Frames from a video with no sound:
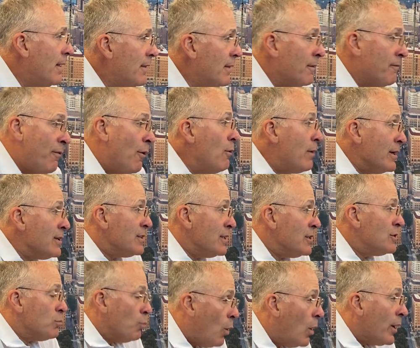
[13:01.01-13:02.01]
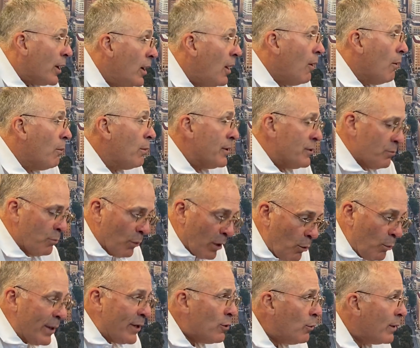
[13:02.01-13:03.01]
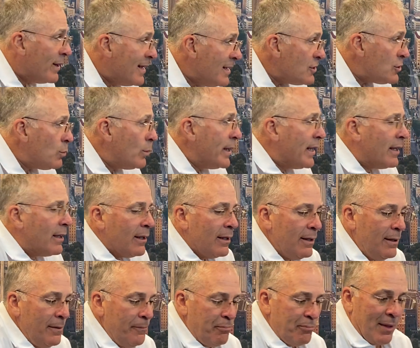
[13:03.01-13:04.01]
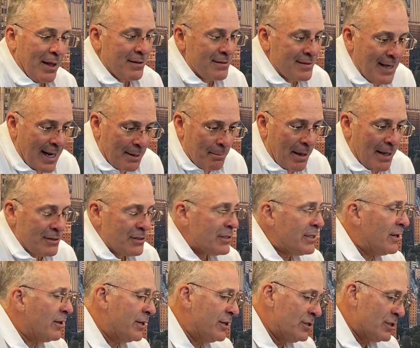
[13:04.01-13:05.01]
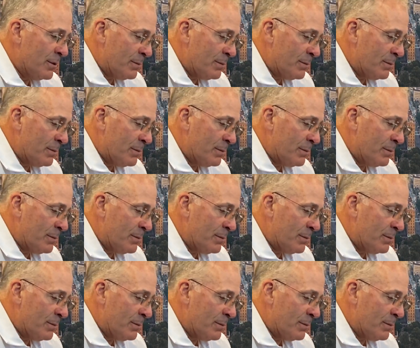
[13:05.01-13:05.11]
The focus is one and zero. What are we doing this week? It's not about Syracuse.